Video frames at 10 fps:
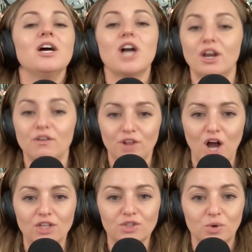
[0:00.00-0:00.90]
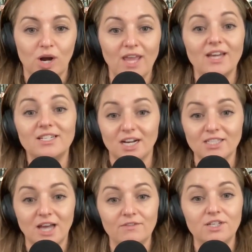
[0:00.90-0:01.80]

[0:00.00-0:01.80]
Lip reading: kind of long story that does have